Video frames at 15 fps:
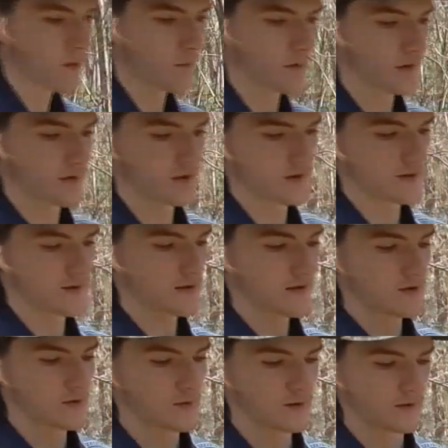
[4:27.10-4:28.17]
was
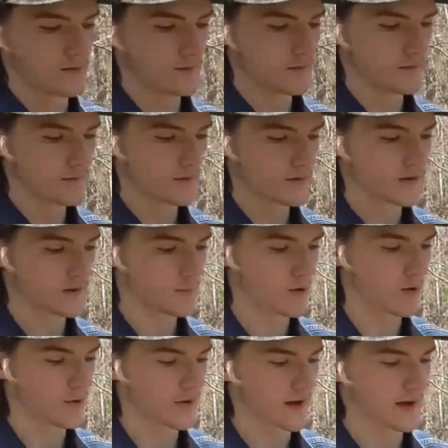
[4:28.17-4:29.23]
sent to a
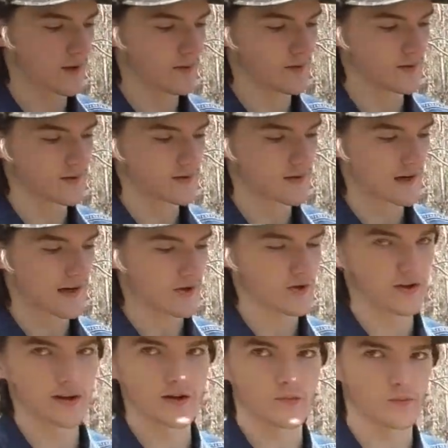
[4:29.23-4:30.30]
small town that's
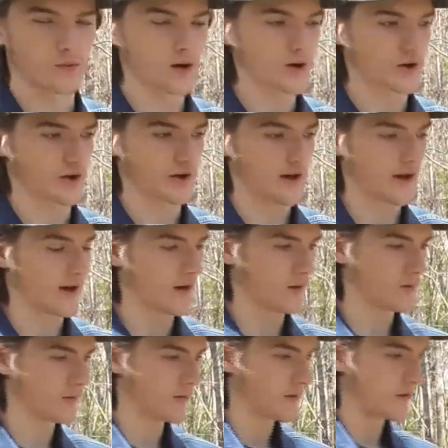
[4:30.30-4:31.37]
actually in Russia now.